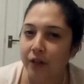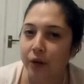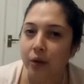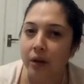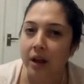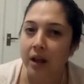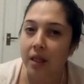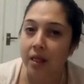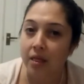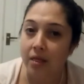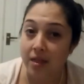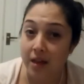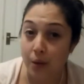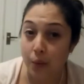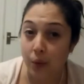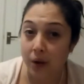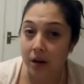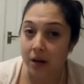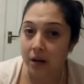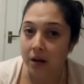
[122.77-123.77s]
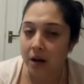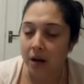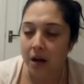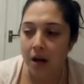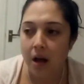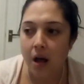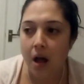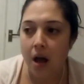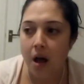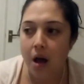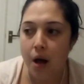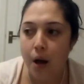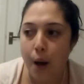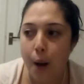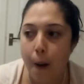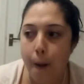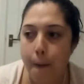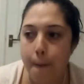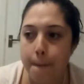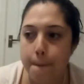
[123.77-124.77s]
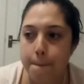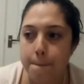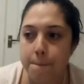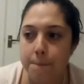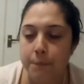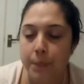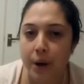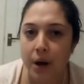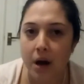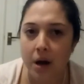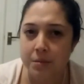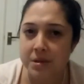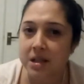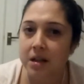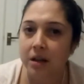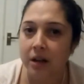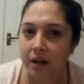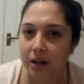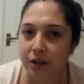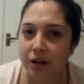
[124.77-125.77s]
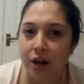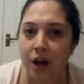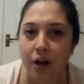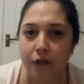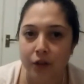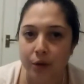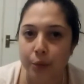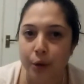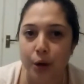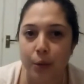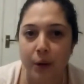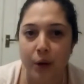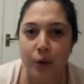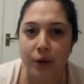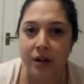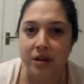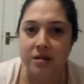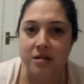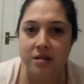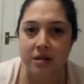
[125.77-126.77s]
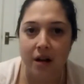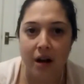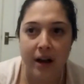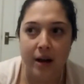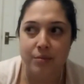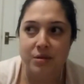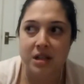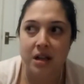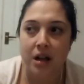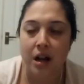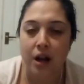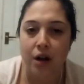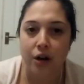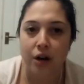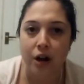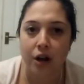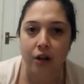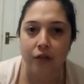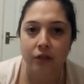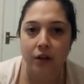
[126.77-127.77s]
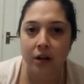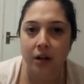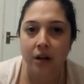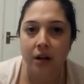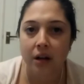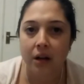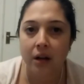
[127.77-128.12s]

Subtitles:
I feel like they win. But I'm slightly unnerved, I'm going to be honest. I am slightly unnerved.